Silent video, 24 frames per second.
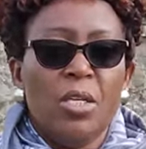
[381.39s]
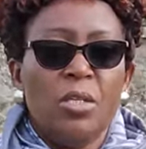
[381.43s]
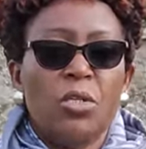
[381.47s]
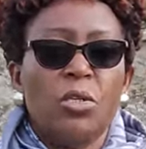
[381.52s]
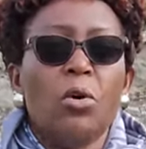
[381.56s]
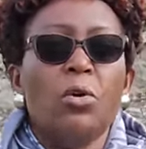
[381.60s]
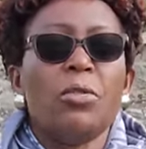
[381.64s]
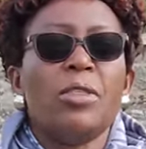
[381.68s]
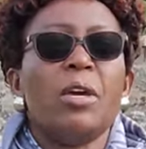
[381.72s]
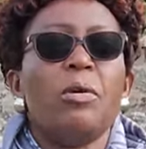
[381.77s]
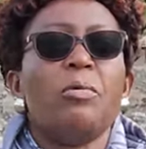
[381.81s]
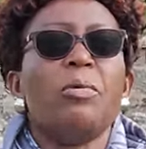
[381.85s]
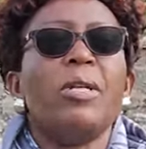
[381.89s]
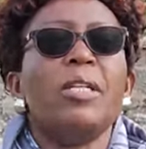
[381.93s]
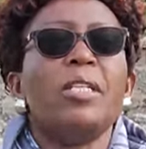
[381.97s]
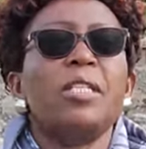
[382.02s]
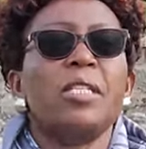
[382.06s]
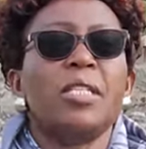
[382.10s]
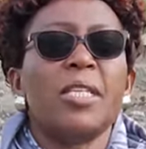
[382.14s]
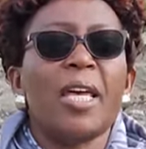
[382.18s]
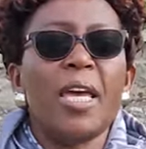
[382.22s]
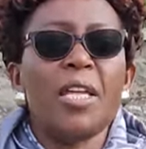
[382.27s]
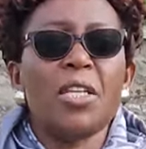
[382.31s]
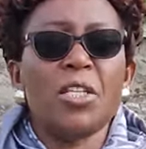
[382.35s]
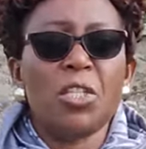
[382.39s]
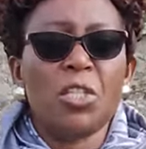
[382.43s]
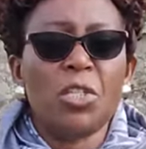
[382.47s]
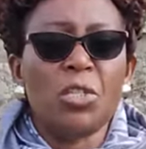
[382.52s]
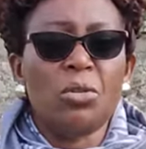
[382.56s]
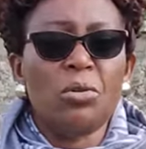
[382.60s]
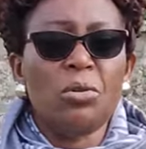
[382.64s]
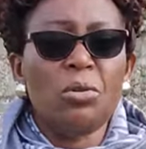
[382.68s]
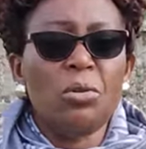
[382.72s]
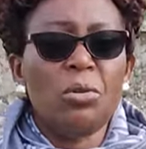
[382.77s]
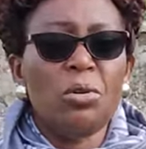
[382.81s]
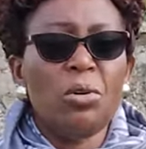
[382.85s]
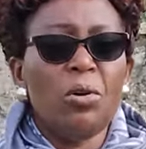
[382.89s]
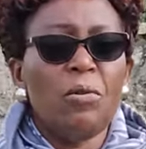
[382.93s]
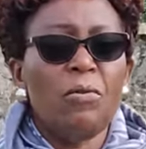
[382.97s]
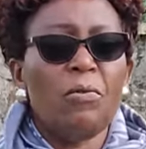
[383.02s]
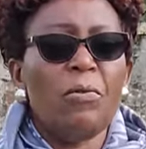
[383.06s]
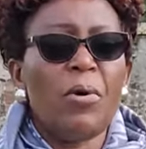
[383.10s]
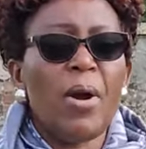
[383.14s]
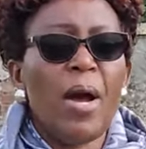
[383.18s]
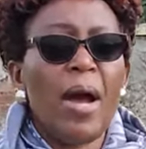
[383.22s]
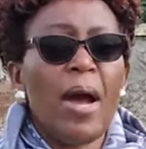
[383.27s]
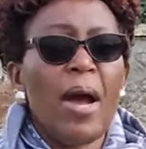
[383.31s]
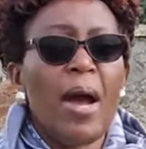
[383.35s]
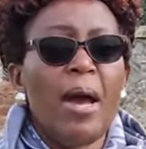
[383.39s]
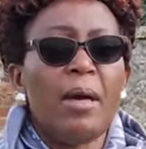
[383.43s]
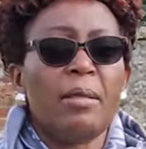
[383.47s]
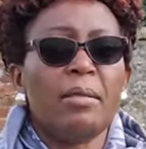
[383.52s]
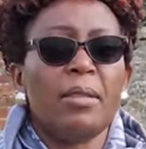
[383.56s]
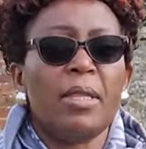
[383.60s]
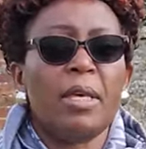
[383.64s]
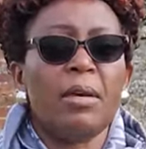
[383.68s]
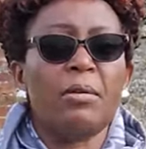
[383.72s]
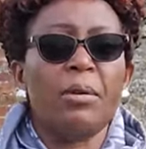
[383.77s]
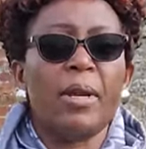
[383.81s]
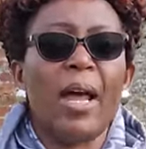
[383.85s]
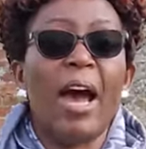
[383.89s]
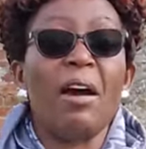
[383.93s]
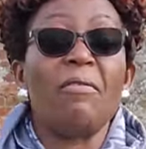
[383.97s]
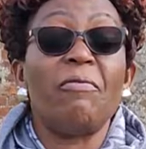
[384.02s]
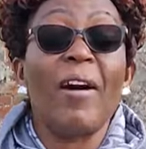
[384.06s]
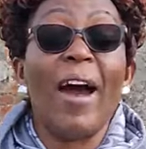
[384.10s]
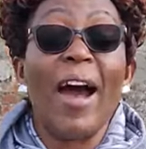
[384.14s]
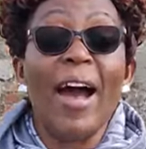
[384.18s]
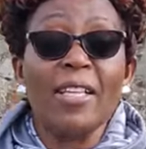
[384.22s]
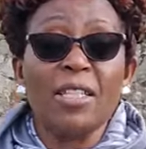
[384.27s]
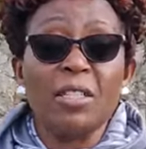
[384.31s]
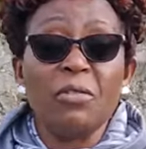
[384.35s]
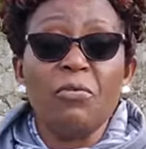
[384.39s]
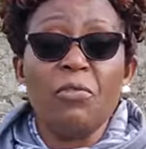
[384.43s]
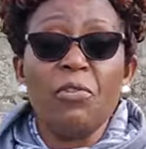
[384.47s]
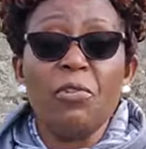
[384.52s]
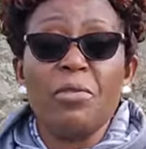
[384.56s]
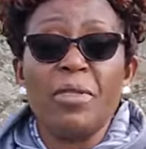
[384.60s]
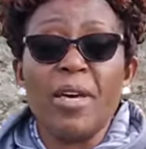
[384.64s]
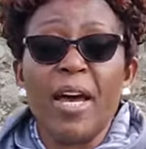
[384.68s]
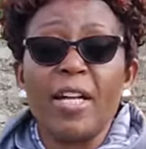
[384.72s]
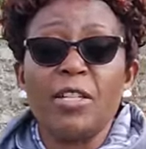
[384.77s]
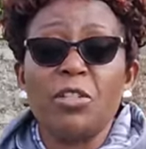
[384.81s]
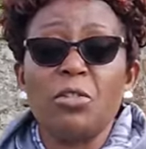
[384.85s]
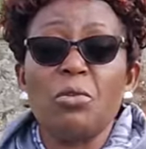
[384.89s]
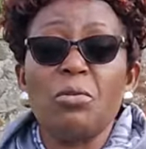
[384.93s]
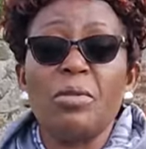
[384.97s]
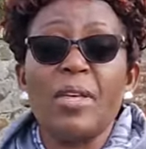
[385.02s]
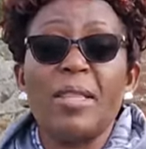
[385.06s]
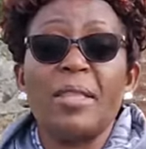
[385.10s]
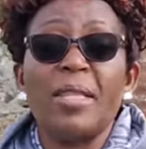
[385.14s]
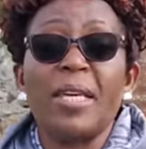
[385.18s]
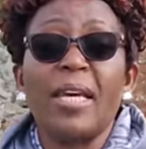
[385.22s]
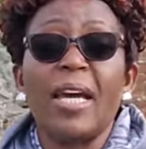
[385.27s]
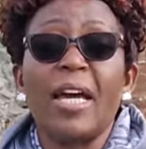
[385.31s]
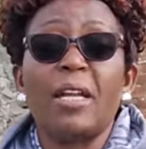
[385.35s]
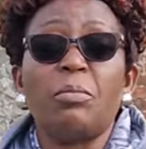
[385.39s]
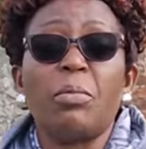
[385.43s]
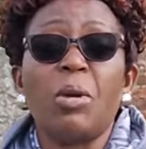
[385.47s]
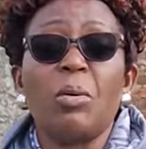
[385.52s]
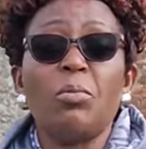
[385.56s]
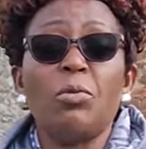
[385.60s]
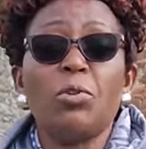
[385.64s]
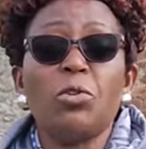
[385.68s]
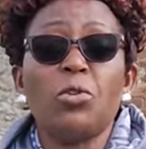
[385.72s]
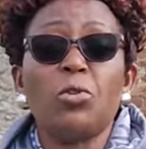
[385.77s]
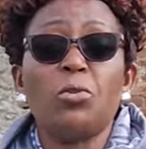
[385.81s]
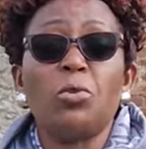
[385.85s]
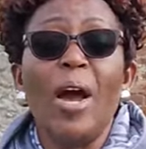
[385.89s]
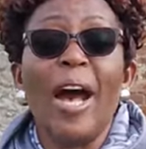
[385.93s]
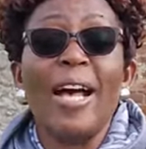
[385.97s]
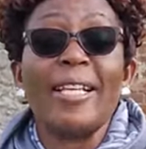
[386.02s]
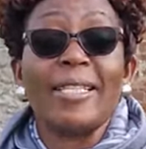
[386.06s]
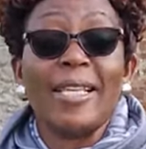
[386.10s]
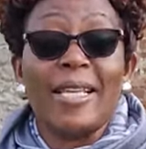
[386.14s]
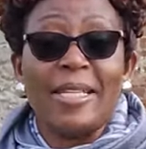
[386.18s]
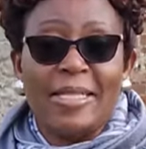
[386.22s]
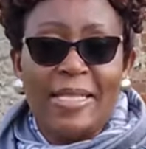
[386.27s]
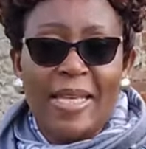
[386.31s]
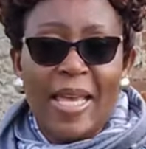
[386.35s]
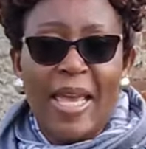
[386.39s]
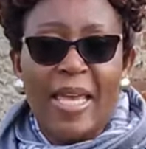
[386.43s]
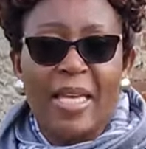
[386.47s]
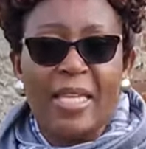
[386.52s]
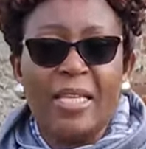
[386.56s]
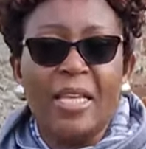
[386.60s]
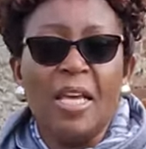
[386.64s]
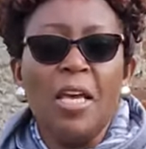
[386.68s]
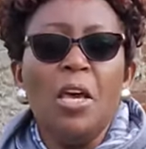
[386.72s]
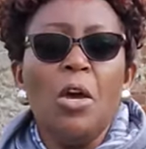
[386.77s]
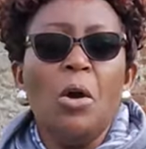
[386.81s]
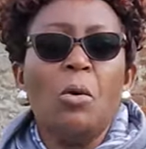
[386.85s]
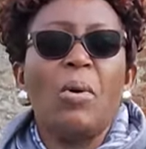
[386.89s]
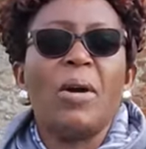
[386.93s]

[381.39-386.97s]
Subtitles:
So they will send you, they will have asked for that so that they can be able to ascertain